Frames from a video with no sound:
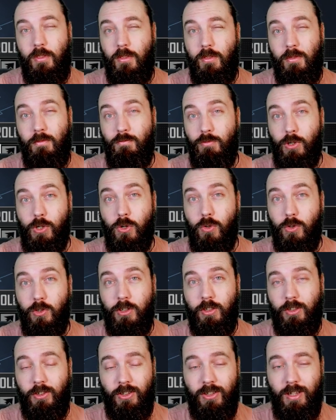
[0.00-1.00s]

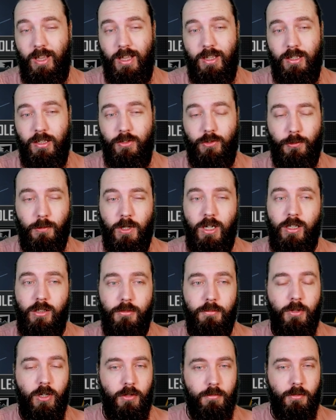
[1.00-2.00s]
recorded today as well,
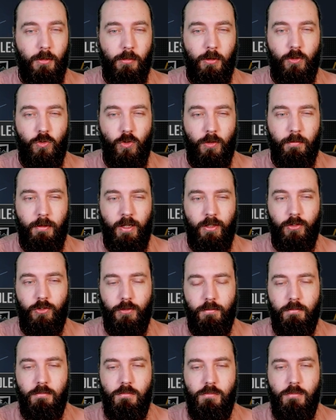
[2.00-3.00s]
but I'll probably drop that
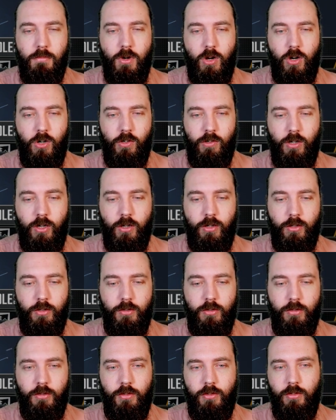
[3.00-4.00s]

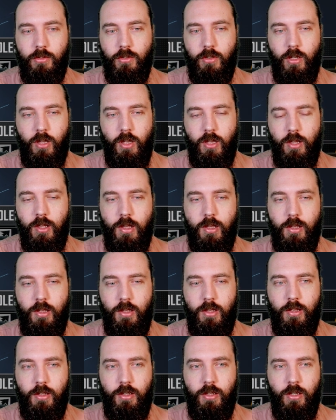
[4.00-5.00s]
tomorrow.
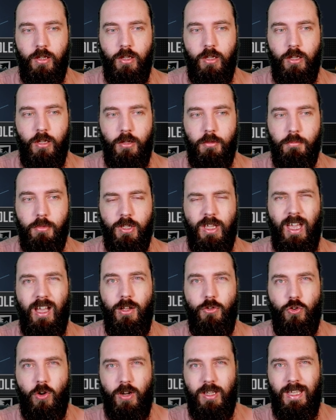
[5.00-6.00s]
But yeah,
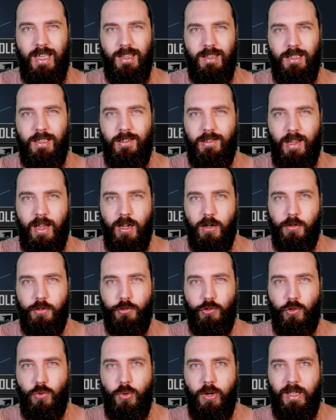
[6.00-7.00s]
I'll try and get these out
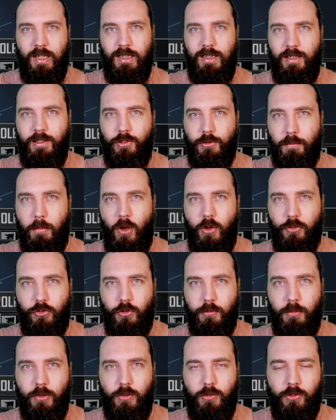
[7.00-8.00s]
as quickly as
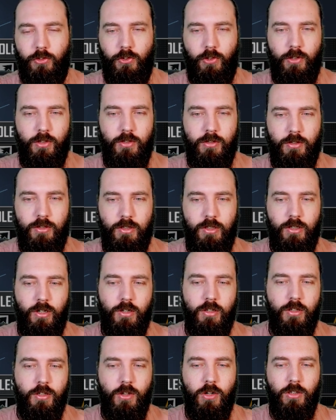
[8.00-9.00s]
possible, so you know
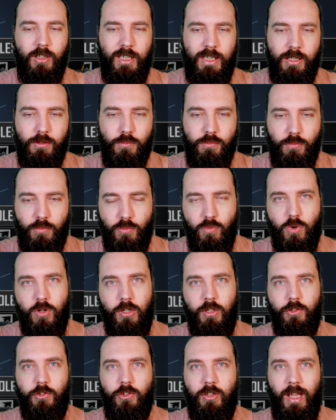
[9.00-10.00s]
you got like one
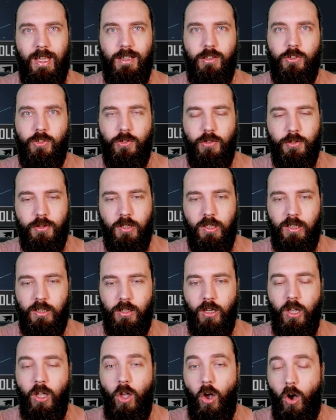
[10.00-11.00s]
a day sort of thing.
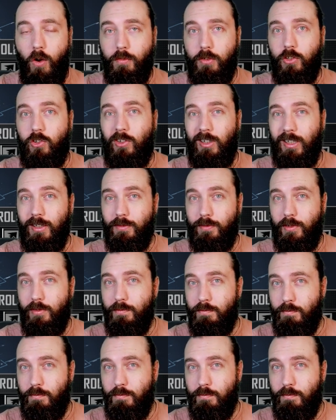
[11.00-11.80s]
Obviously, if you